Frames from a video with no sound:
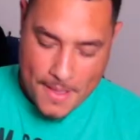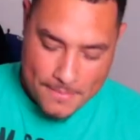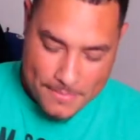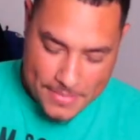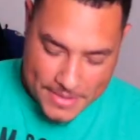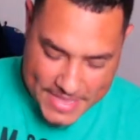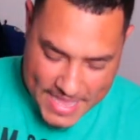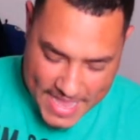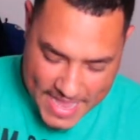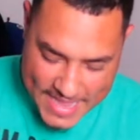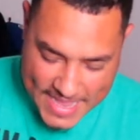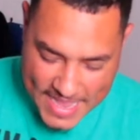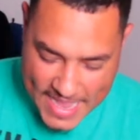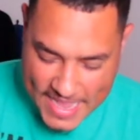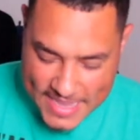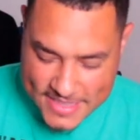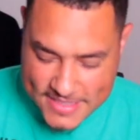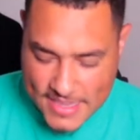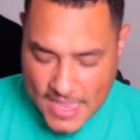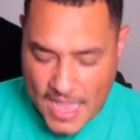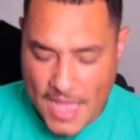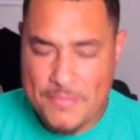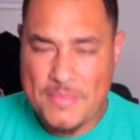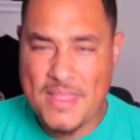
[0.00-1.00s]
But yeah,
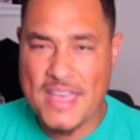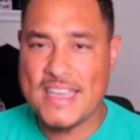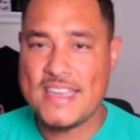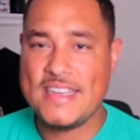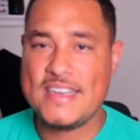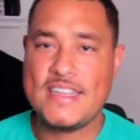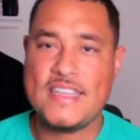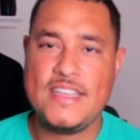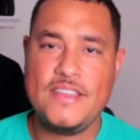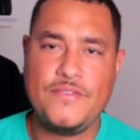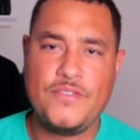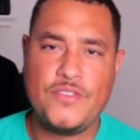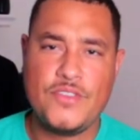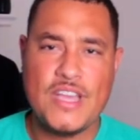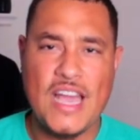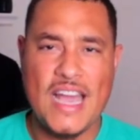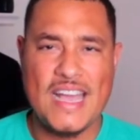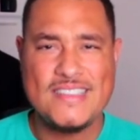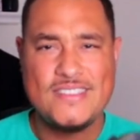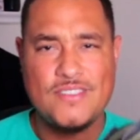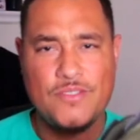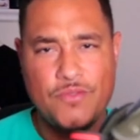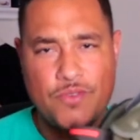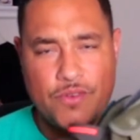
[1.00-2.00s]
guys, I'm not gonna give you
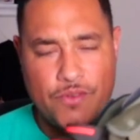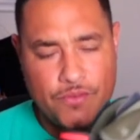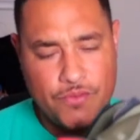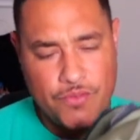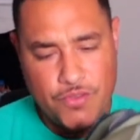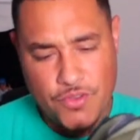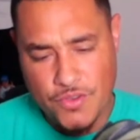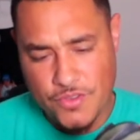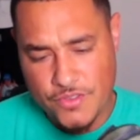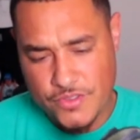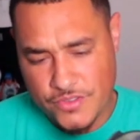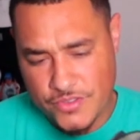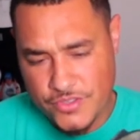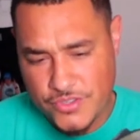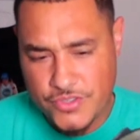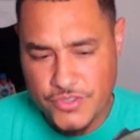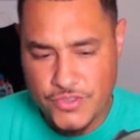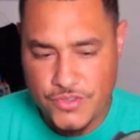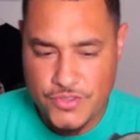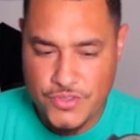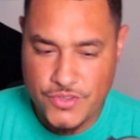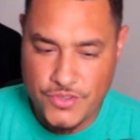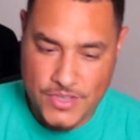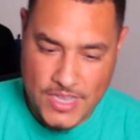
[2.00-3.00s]
guys a review of the shoe.
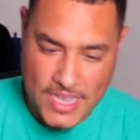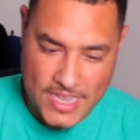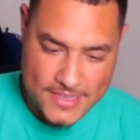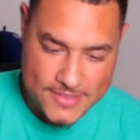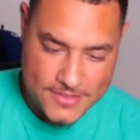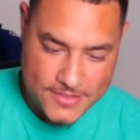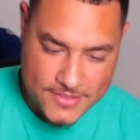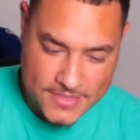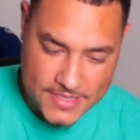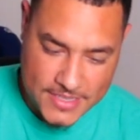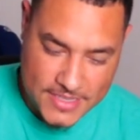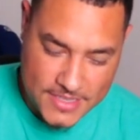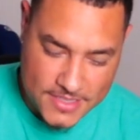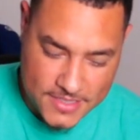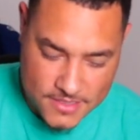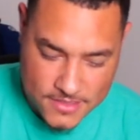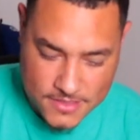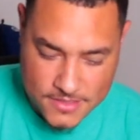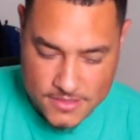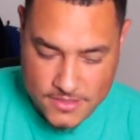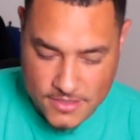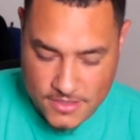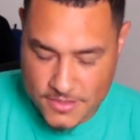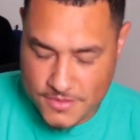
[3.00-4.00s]
You guys
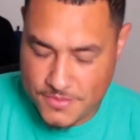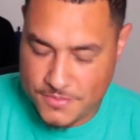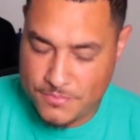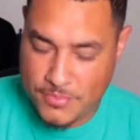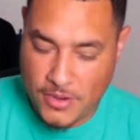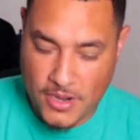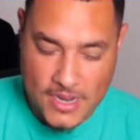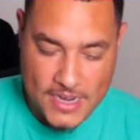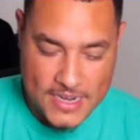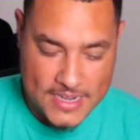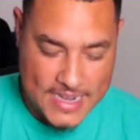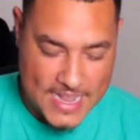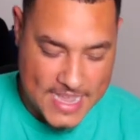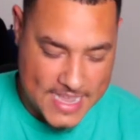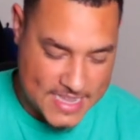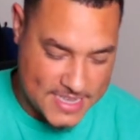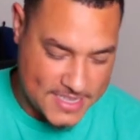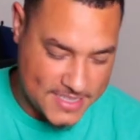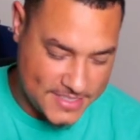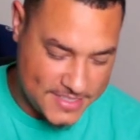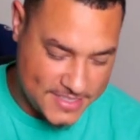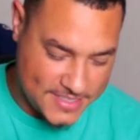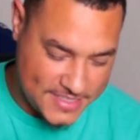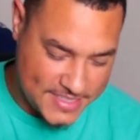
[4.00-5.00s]
seen, there's probably like
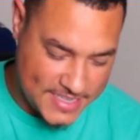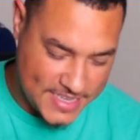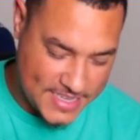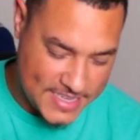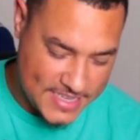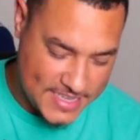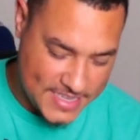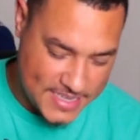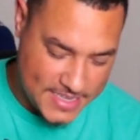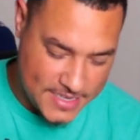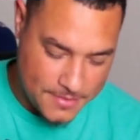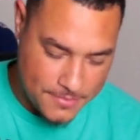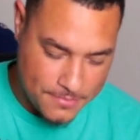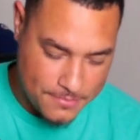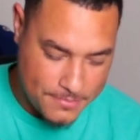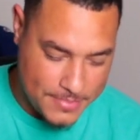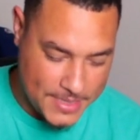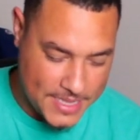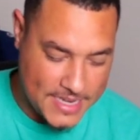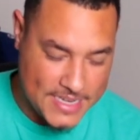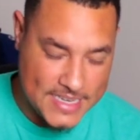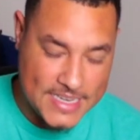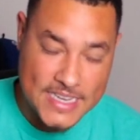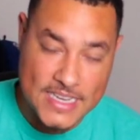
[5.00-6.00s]
a zillion,
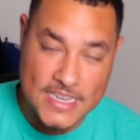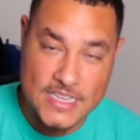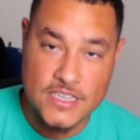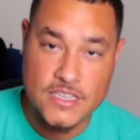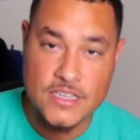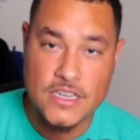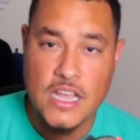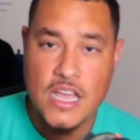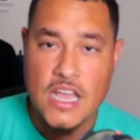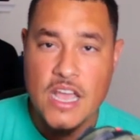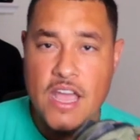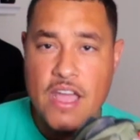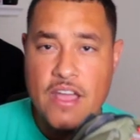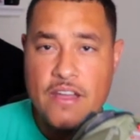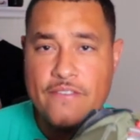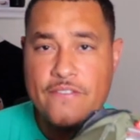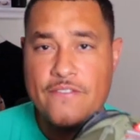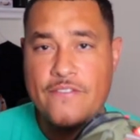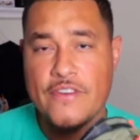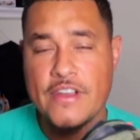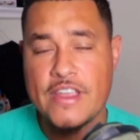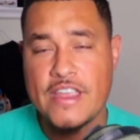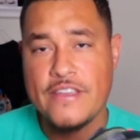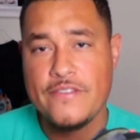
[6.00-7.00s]
billion
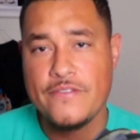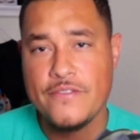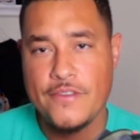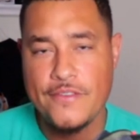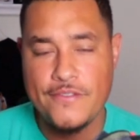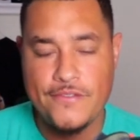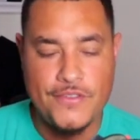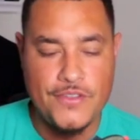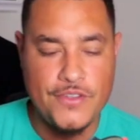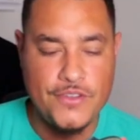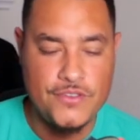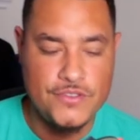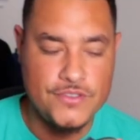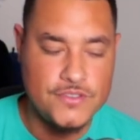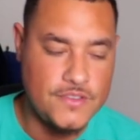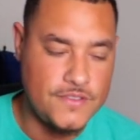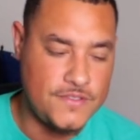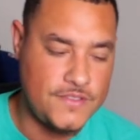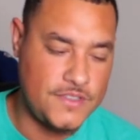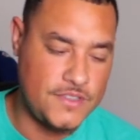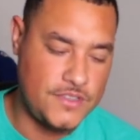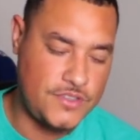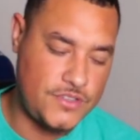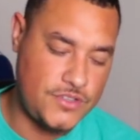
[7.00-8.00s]
freaking reviews
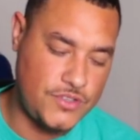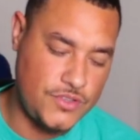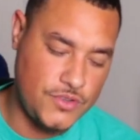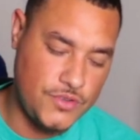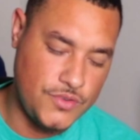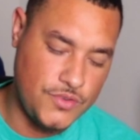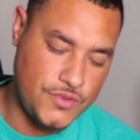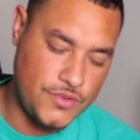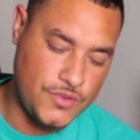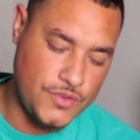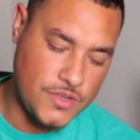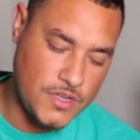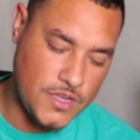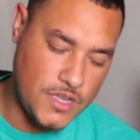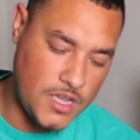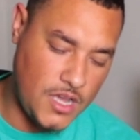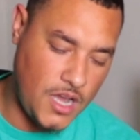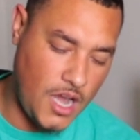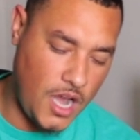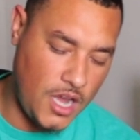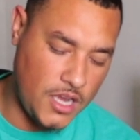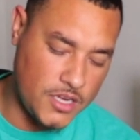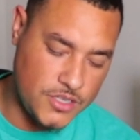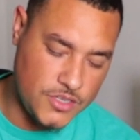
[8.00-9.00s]
of this shoe
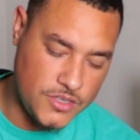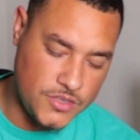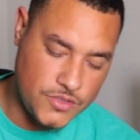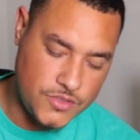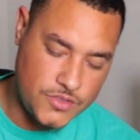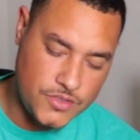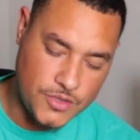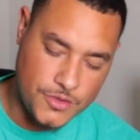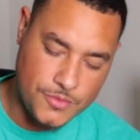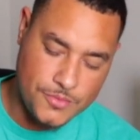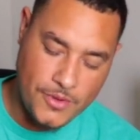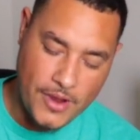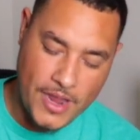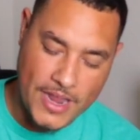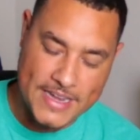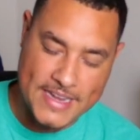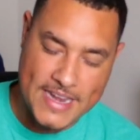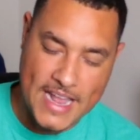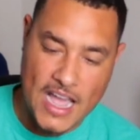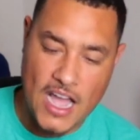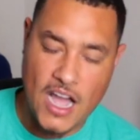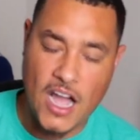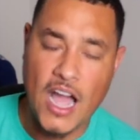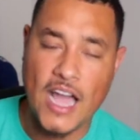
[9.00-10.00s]
on YouTube right
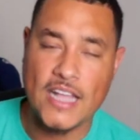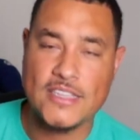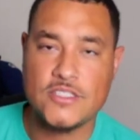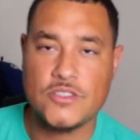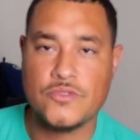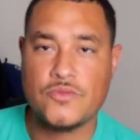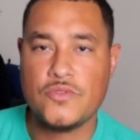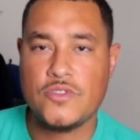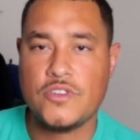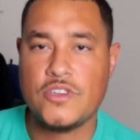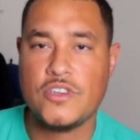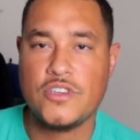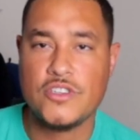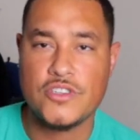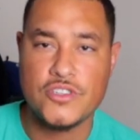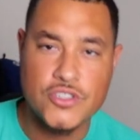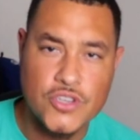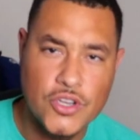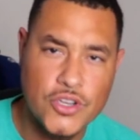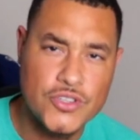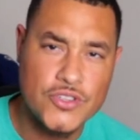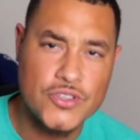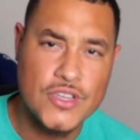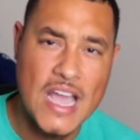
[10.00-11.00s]
now. I just wanted to
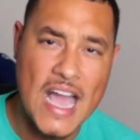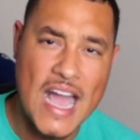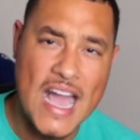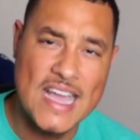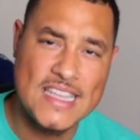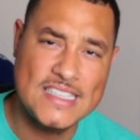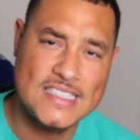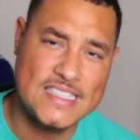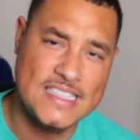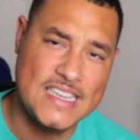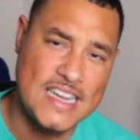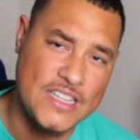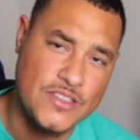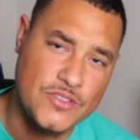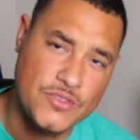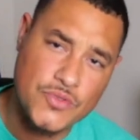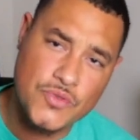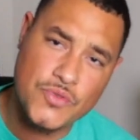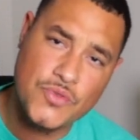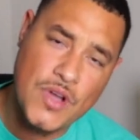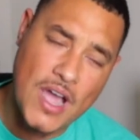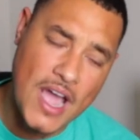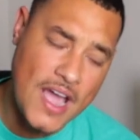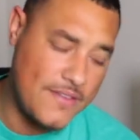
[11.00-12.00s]
show you guys that I
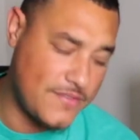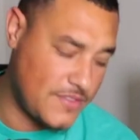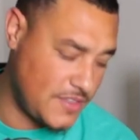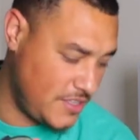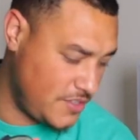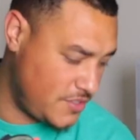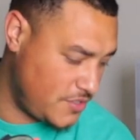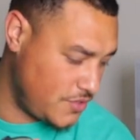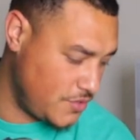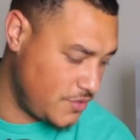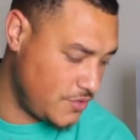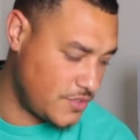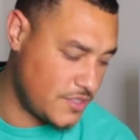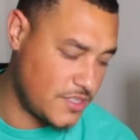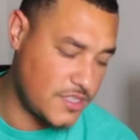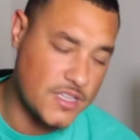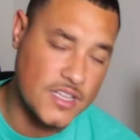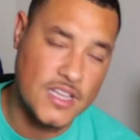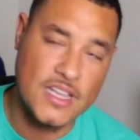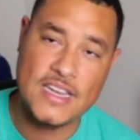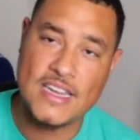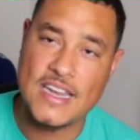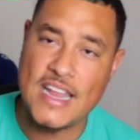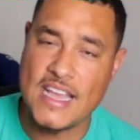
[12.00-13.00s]
do have these shoes in the
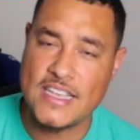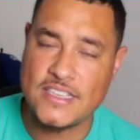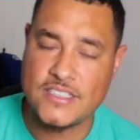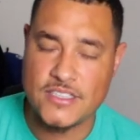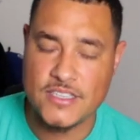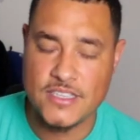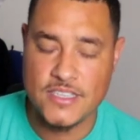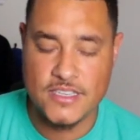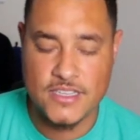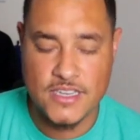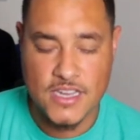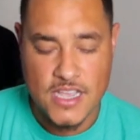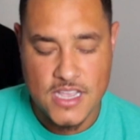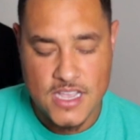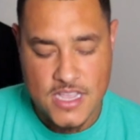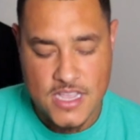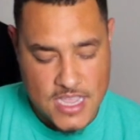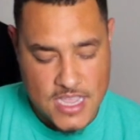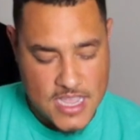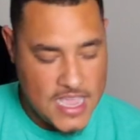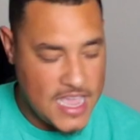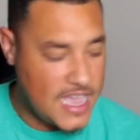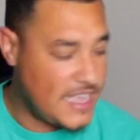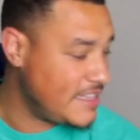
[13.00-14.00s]
collection,
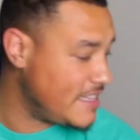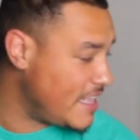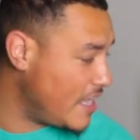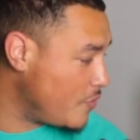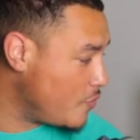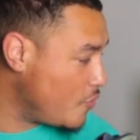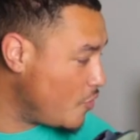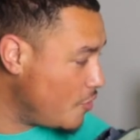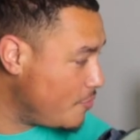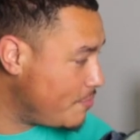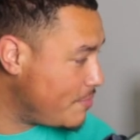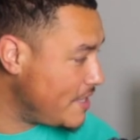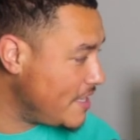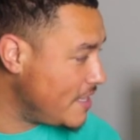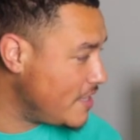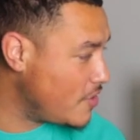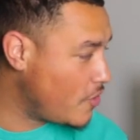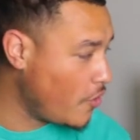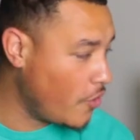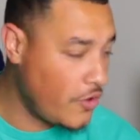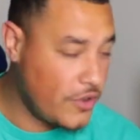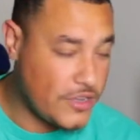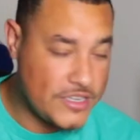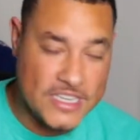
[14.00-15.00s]
and they will be
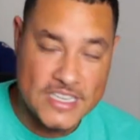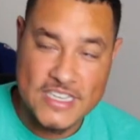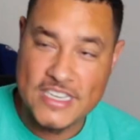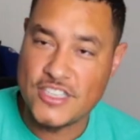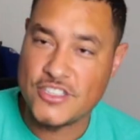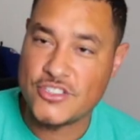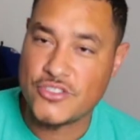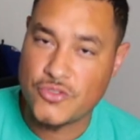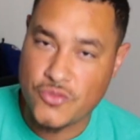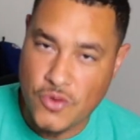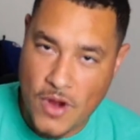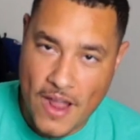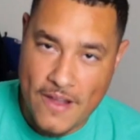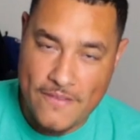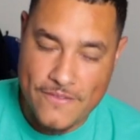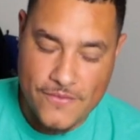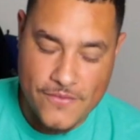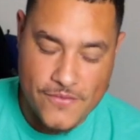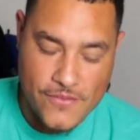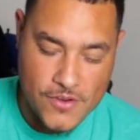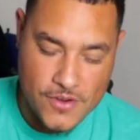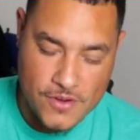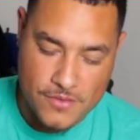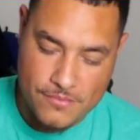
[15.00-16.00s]
going in a drop
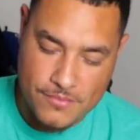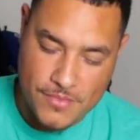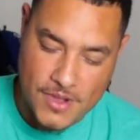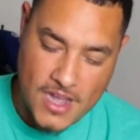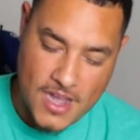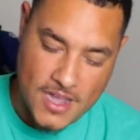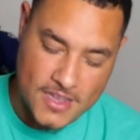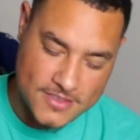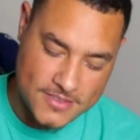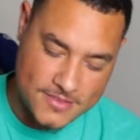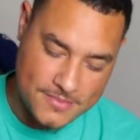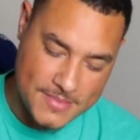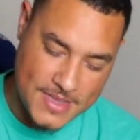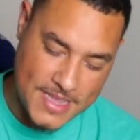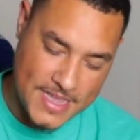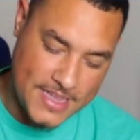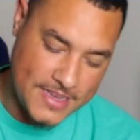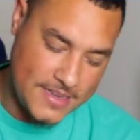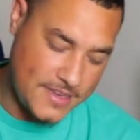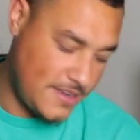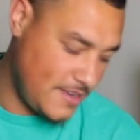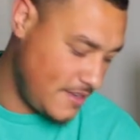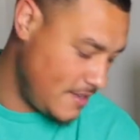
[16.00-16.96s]
front box, man.